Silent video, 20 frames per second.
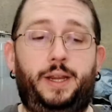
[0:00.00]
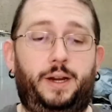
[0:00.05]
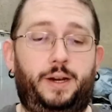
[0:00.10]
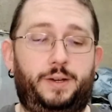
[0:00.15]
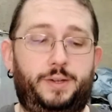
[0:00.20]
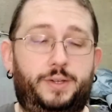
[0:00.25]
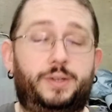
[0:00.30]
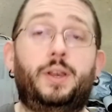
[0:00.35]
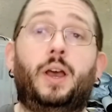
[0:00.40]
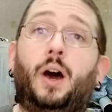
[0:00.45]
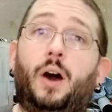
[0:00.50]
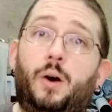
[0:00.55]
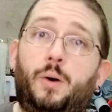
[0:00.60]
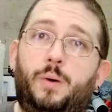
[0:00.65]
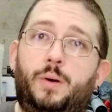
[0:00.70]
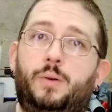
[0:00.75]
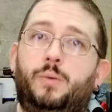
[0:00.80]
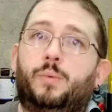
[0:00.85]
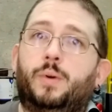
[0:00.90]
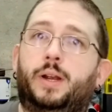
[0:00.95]
here. So
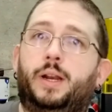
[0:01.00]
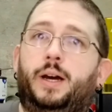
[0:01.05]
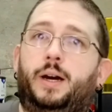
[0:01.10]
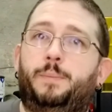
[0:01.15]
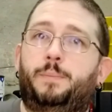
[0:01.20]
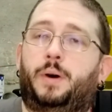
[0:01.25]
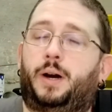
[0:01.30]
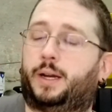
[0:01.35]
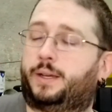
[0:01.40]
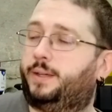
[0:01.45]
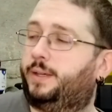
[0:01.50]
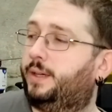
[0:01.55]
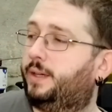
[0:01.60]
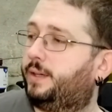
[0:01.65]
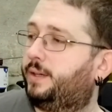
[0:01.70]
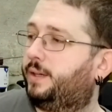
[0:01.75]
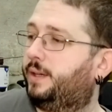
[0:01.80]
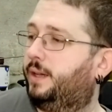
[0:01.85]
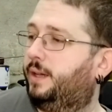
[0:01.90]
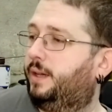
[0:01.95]
we're gonna unbox
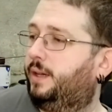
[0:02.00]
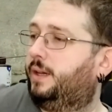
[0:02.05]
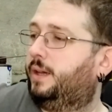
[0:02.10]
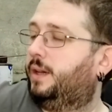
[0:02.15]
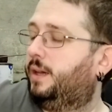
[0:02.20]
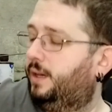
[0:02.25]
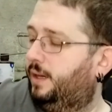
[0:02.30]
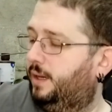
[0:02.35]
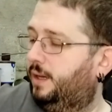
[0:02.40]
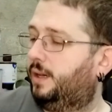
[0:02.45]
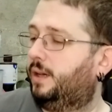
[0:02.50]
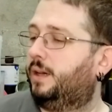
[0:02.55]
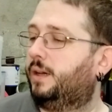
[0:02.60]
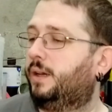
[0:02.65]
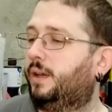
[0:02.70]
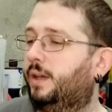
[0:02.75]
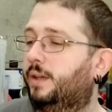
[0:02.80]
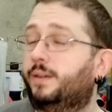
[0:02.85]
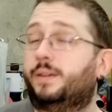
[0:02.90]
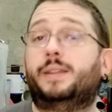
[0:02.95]
this
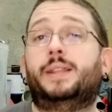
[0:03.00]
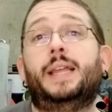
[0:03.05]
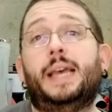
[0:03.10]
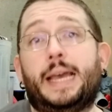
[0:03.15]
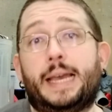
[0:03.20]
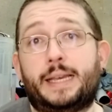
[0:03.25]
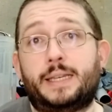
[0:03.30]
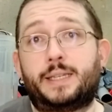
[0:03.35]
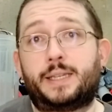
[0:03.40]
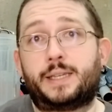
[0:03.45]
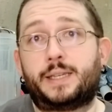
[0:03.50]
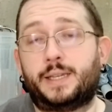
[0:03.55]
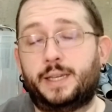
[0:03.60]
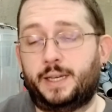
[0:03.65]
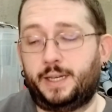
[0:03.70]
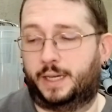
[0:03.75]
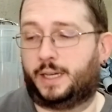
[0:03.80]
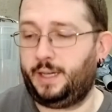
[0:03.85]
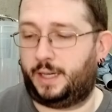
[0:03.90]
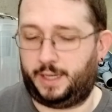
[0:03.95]
because
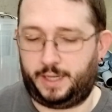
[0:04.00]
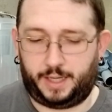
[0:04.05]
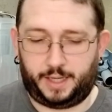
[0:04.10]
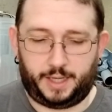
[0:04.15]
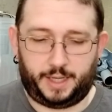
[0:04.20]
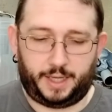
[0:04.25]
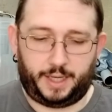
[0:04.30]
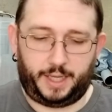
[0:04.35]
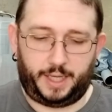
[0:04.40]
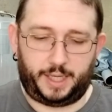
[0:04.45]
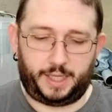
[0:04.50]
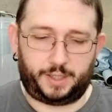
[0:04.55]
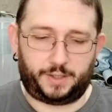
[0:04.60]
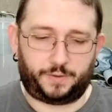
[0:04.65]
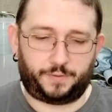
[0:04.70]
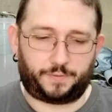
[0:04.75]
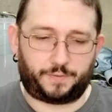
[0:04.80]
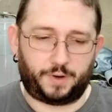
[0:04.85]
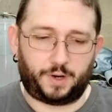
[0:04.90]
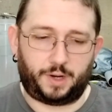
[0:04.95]
this
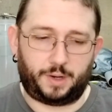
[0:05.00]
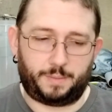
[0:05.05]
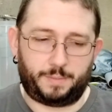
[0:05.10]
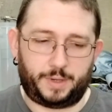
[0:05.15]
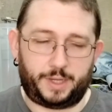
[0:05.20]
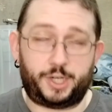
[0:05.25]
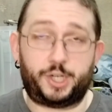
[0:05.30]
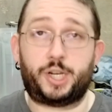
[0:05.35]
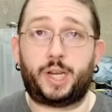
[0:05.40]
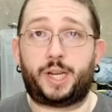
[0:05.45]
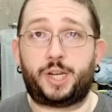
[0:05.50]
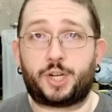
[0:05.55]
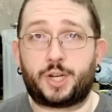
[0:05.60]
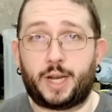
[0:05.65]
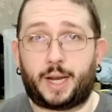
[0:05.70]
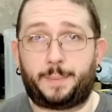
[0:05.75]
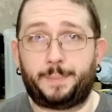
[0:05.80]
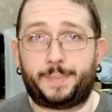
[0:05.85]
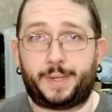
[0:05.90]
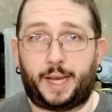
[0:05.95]
is from
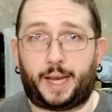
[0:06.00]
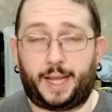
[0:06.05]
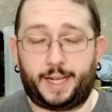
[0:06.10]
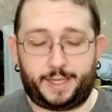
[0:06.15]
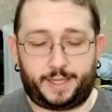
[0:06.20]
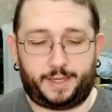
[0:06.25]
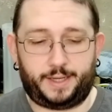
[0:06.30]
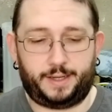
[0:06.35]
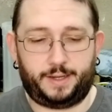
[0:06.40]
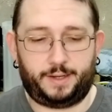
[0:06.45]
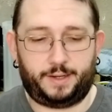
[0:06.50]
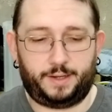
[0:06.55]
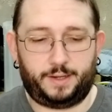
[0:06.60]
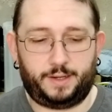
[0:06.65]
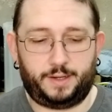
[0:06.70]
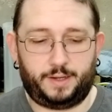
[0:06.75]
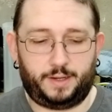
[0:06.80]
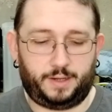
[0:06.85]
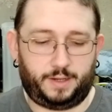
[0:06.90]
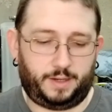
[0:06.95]
ShopJaydot.
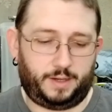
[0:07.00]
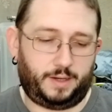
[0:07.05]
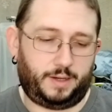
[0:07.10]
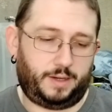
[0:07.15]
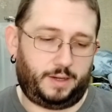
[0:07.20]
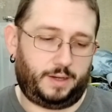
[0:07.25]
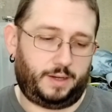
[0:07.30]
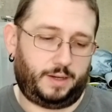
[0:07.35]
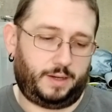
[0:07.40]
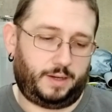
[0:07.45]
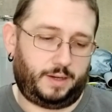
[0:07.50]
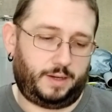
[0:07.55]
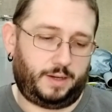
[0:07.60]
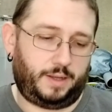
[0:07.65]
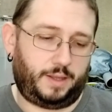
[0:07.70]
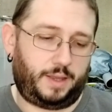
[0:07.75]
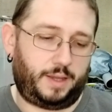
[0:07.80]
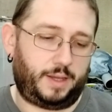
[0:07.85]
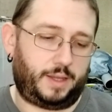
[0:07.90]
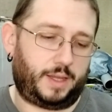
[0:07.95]

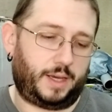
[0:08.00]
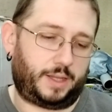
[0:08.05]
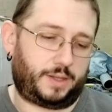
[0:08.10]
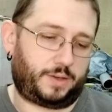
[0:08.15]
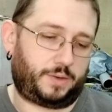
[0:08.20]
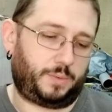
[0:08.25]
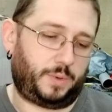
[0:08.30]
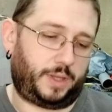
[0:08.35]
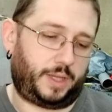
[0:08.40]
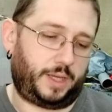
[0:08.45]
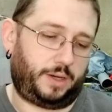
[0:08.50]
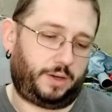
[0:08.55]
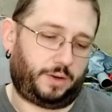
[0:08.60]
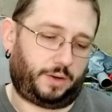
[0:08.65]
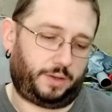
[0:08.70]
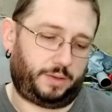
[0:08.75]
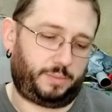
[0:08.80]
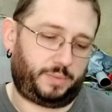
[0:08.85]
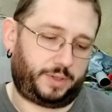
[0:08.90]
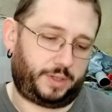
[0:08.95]
I think that's what they
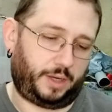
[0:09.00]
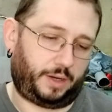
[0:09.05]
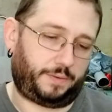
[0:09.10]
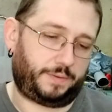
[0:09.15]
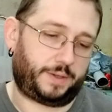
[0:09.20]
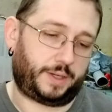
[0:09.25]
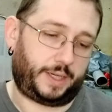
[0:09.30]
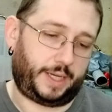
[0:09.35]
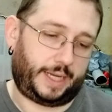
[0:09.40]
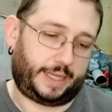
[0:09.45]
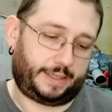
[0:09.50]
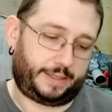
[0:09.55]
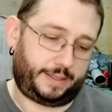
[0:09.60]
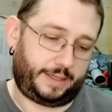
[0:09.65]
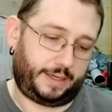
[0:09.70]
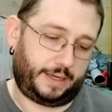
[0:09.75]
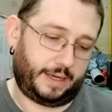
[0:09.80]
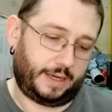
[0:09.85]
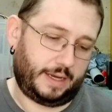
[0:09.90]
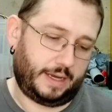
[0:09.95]
call themselves on
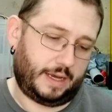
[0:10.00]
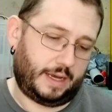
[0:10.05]
Etsy.